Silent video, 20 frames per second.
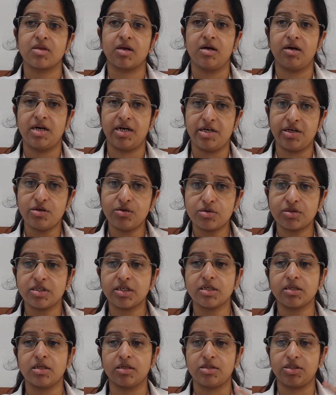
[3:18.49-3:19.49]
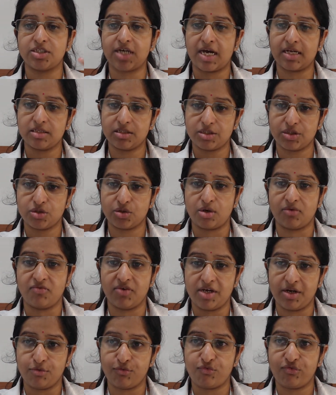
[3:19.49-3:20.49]
reducing the chances of
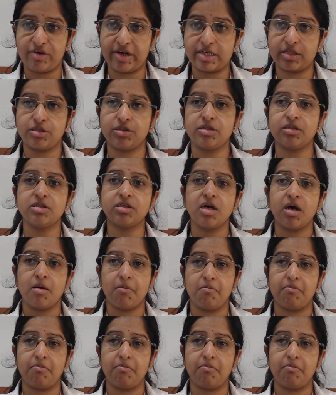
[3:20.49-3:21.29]
infections